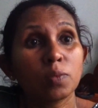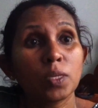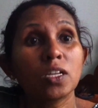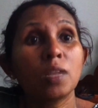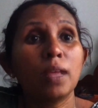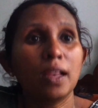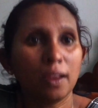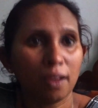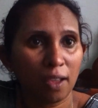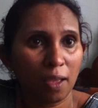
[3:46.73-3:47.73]
special
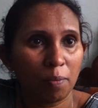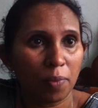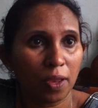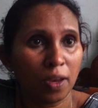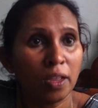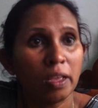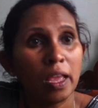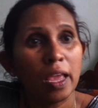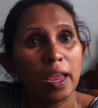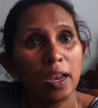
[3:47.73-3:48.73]
malaria campaign
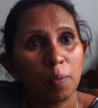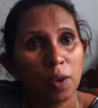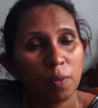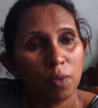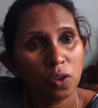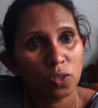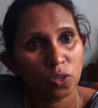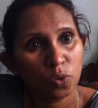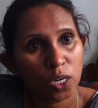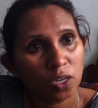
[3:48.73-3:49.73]
and
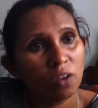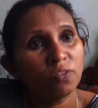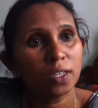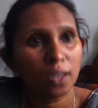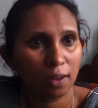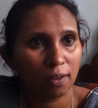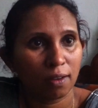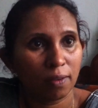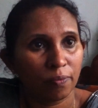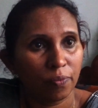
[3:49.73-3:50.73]
epidemiology unit of Sri
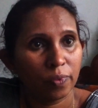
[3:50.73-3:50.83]
Lanka.